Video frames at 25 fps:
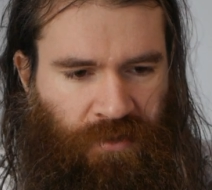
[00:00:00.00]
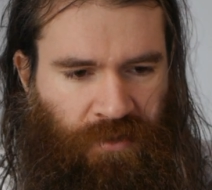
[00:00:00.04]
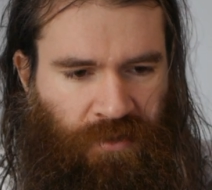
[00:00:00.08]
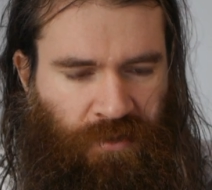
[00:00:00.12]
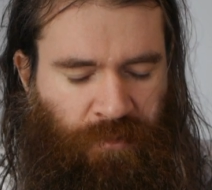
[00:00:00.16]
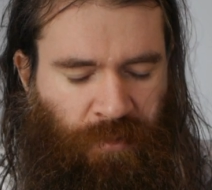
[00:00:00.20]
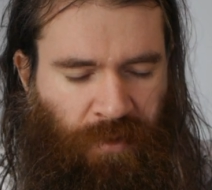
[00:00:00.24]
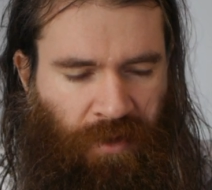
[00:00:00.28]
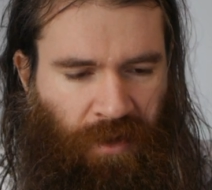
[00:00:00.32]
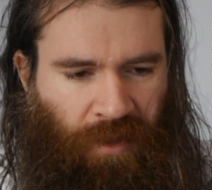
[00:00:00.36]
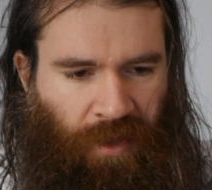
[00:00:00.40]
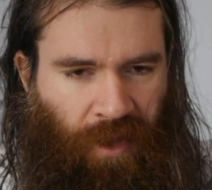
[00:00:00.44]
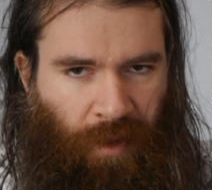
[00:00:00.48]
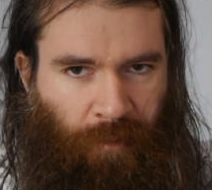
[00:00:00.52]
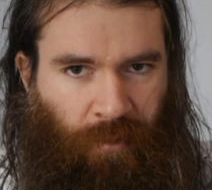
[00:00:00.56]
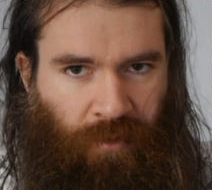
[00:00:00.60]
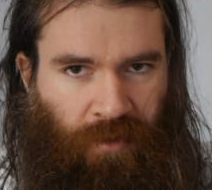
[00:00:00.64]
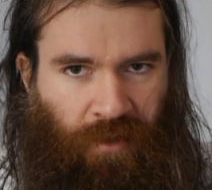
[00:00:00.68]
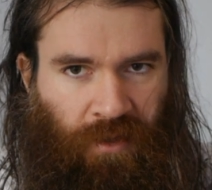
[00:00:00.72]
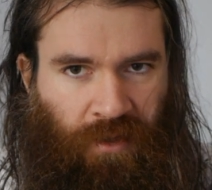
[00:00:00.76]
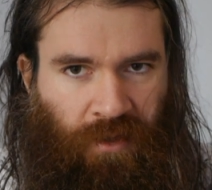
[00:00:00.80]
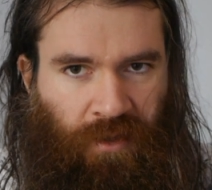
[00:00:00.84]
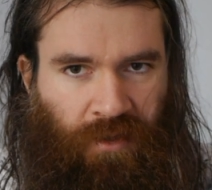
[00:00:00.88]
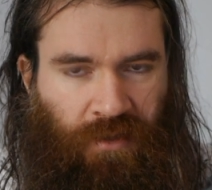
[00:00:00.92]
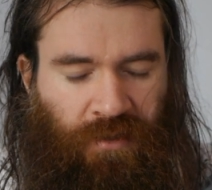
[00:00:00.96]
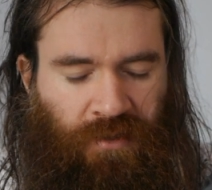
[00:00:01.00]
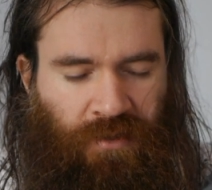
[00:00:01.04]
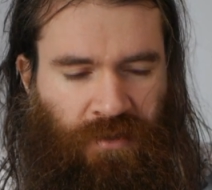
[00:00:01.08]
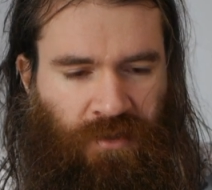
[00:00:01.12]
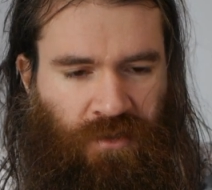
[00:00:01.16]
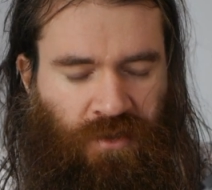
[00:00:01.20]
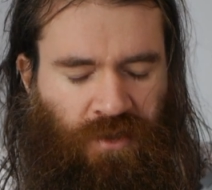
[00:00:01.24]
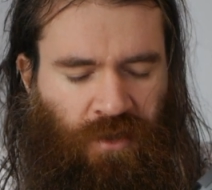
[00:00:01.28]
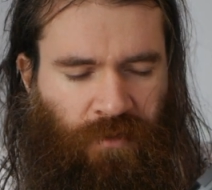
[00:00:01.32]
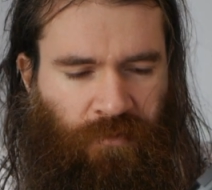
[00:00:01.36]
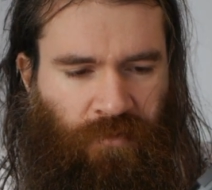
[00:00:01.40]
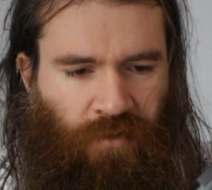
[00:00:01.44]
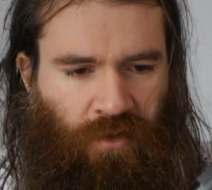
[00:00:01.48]
and it's been a couple of years
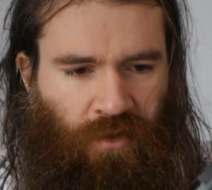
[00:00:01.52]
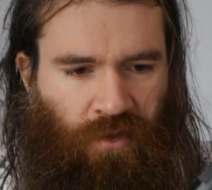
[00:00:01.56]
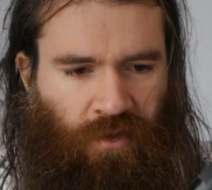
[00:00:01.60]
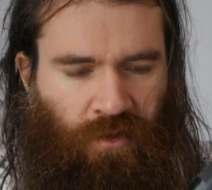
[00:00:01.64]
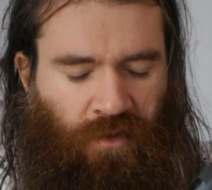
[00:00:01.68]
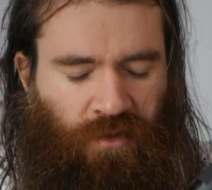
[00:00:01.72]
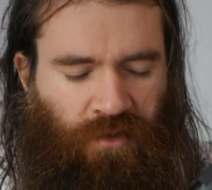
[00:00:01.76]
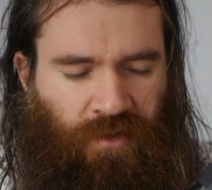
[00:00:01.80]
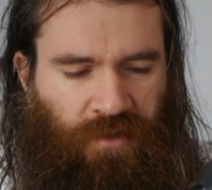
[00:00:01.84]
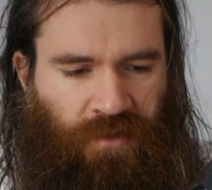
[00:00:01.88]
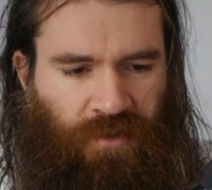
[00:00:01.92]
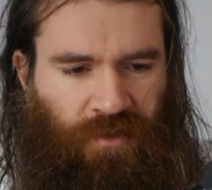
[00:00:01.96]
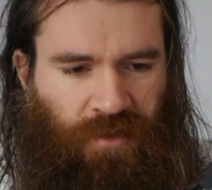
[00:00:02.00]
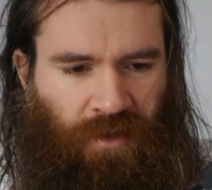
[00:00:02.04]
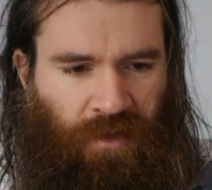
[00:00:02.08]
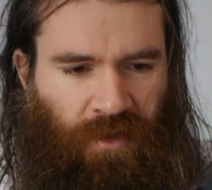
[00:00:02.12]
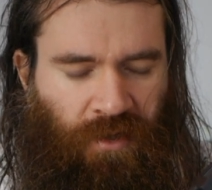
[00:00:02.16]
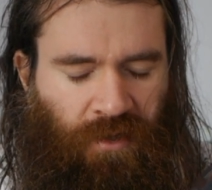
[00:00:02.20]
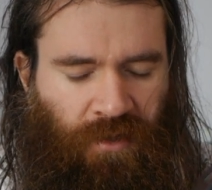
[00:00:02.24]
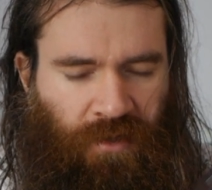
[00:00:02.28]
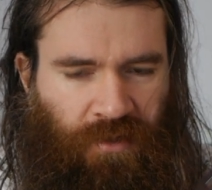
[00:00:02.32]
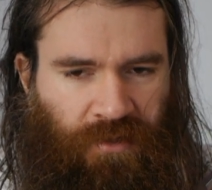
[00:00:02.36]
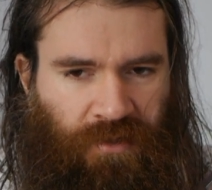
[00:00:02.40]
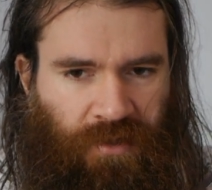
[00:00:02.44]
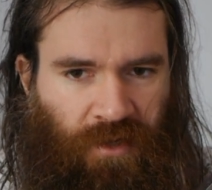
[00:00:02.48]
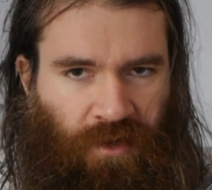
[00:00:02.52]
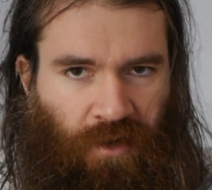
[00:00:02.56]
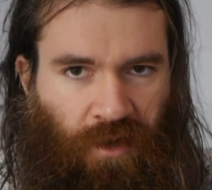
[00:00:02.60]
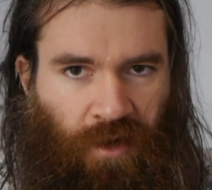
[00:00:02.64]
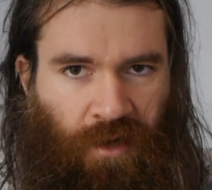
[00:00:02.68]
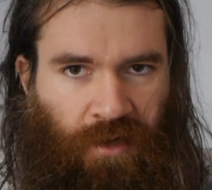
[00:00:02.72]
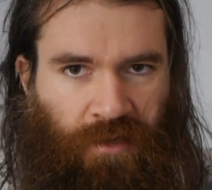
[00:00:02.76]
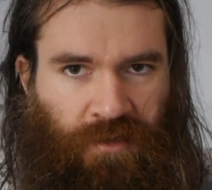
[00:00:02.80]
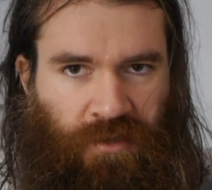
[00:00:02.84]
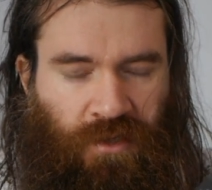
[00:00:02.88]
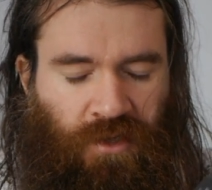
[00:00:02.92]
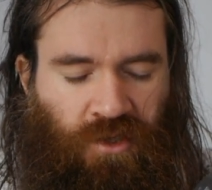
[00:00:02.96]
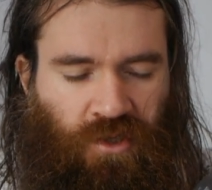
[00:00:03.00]
since I've used the
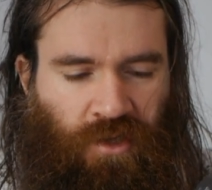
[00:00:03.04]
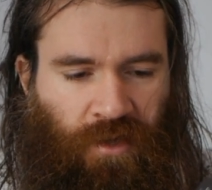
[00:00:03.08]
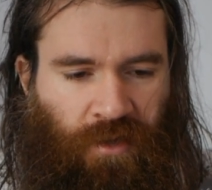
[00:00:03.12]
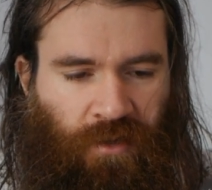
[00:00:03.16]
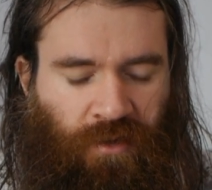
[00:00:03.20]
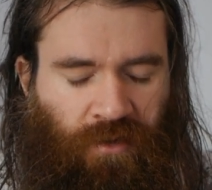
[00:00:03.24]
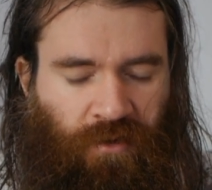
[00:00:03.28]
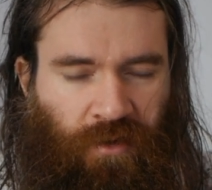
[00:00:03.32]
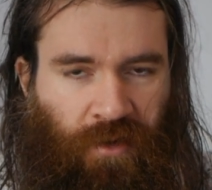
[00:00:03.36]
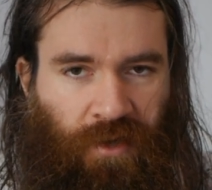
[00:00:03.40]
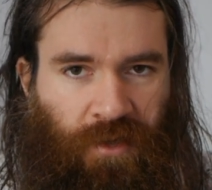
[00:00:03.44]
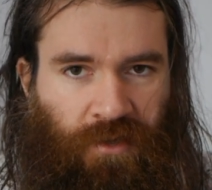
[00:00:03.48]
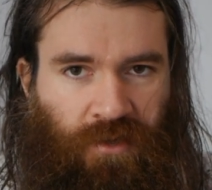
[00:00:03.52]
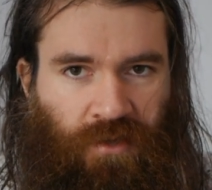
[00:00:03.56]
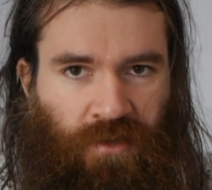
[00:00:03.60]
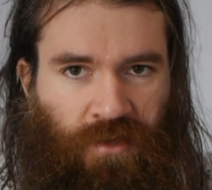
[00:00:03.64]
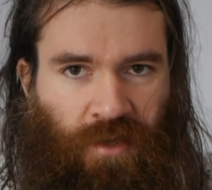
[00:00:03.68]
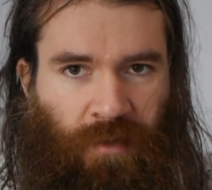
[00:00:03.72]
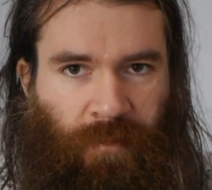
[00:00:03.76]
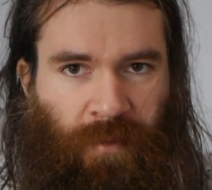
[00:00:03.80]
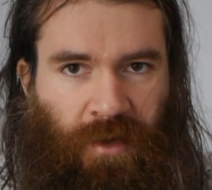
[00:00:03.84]
Sennheiser G3s because I